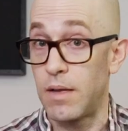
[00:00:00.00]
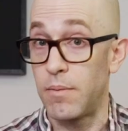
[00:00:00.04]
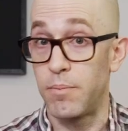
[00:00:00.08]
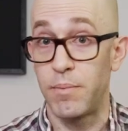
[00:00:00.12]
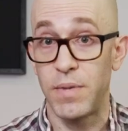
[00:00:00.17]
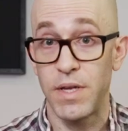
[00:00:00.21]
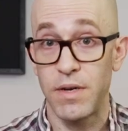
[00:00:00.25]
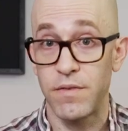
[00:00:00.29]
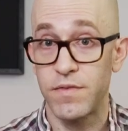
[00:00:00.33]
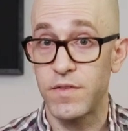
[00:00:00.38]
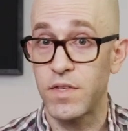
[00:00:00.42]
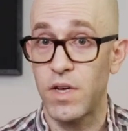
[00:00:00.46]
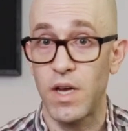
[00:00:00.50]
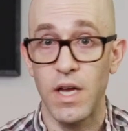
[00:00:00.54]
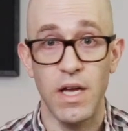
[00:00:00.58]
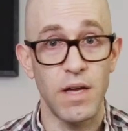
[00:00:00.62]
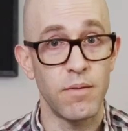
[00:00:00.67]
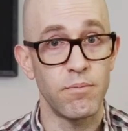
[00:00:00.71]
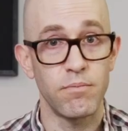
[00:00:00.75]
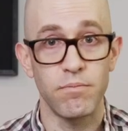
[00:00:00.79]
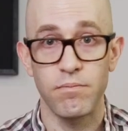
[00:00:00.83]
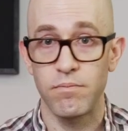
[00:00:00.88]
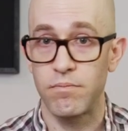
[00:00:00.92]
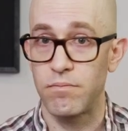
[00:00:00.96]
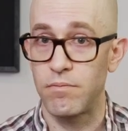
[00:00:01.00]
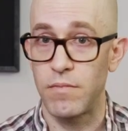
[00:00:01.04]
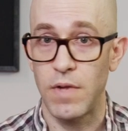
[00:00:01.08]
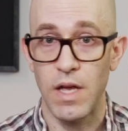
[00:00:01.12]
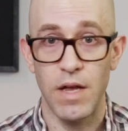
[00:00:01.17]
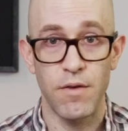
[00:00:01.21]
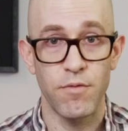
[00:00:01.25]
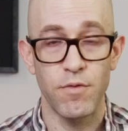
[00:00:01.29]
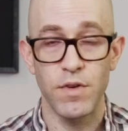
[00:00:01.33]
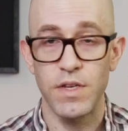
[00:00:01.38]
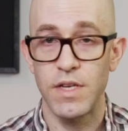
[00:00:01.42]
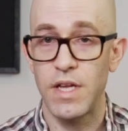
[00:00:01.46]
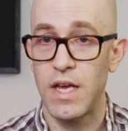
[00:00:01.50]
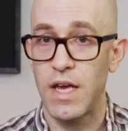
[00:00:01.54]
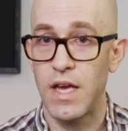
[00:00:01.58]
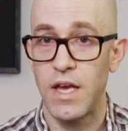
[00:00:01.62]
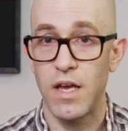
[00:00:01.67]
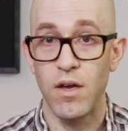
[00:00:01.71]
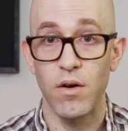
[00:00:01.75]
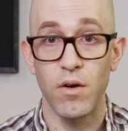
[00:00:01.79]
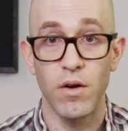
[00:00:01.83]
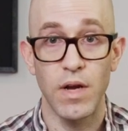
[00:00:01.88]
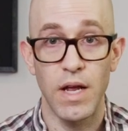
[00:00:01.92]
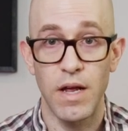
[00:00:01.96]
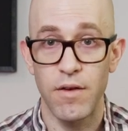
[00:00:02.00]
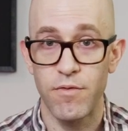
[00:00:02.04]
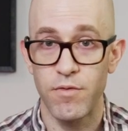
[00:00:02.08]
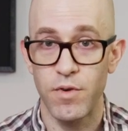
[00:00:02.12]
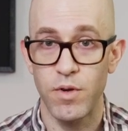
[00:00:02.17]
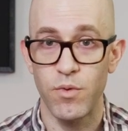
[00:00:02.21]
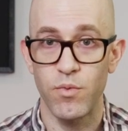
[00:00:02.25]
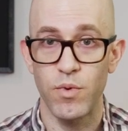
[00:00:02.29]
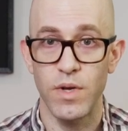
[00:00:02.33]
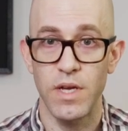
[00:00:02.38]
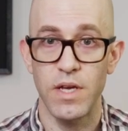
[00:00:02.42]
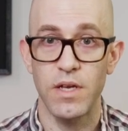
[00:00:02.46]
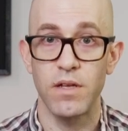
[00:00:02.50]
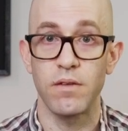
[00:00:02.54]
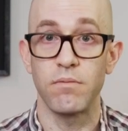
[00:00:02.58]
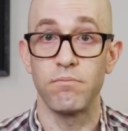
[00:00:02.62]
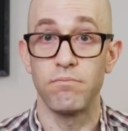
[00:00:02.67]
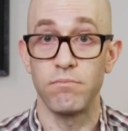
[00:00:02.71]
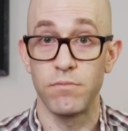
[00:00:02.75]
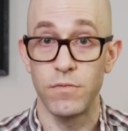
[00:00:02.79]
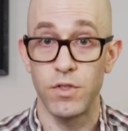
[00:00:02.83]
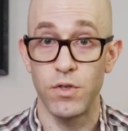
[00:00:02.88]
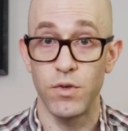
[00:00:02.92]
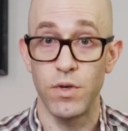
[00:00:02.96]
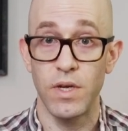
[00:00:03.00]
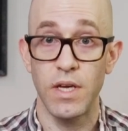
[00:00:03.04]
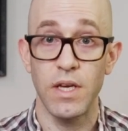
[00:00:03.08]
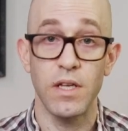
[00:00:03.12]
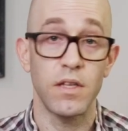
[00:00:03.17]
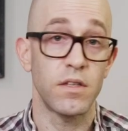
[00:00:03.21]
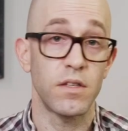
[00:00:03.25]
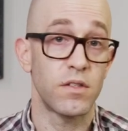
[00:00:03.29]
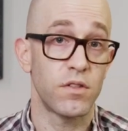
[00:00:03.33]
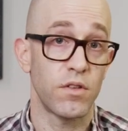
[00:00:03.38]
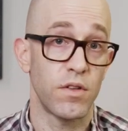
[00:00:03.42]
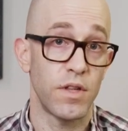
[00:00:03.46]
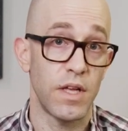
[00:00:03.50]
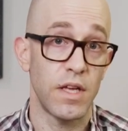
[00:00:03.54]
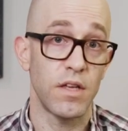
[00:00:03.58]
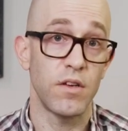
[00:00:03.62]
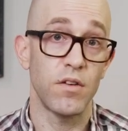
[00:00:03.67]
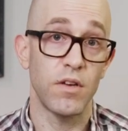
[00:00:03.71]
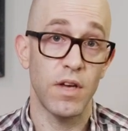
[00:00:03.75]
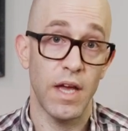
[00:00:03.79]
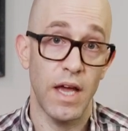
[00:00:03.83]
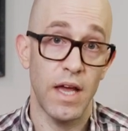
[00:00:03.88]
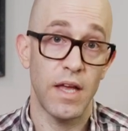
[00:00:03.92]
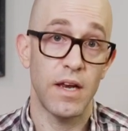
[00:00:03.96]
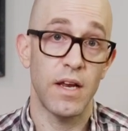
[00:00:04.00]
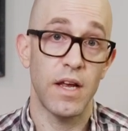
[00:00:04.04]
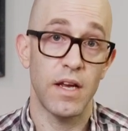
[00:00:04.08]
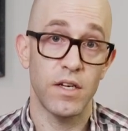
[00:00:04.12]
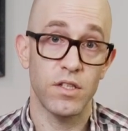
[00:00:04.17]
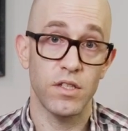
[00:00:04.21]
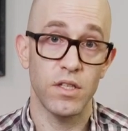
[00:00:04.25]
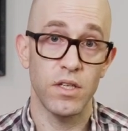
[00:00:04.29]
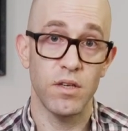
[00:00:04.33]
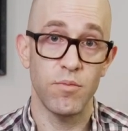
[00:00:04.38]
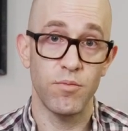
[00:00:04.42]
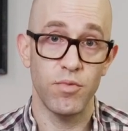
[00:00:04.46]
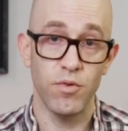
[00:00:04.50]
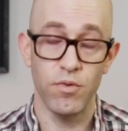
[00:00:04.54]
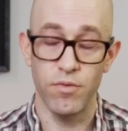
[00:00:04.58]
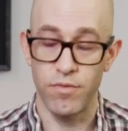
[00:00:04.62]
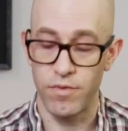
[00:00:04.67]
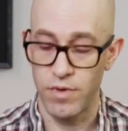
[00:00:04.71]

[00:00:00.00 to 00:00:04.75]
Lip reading: bit of time every day or every week doing it so that you can actually improve.